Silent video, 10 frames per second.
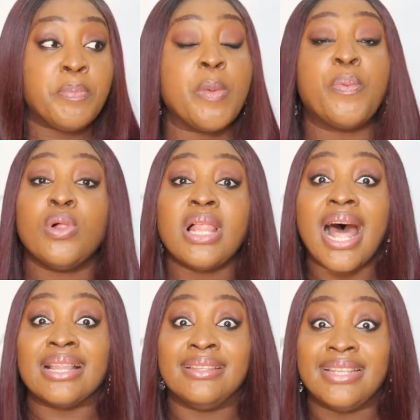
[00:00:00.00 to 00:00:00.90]
People
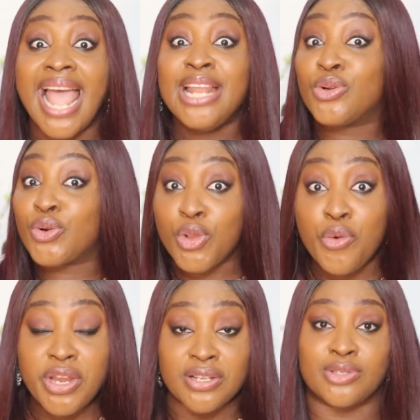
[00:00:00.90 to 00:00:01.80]
are dead
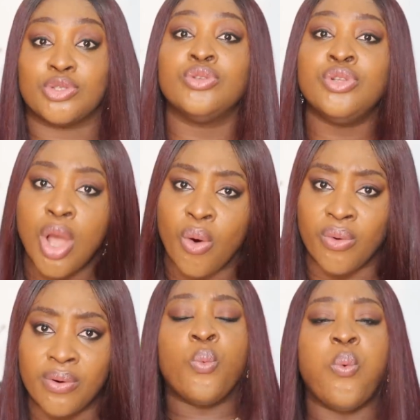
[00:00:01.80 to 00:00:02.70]
curious to
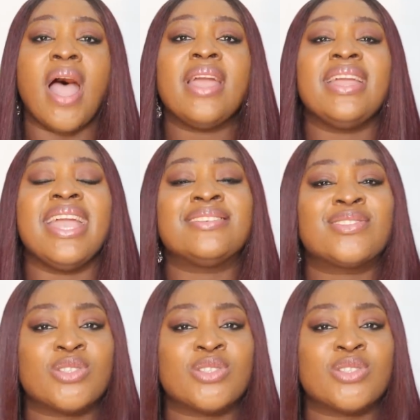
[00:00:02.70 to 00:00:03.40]
know why a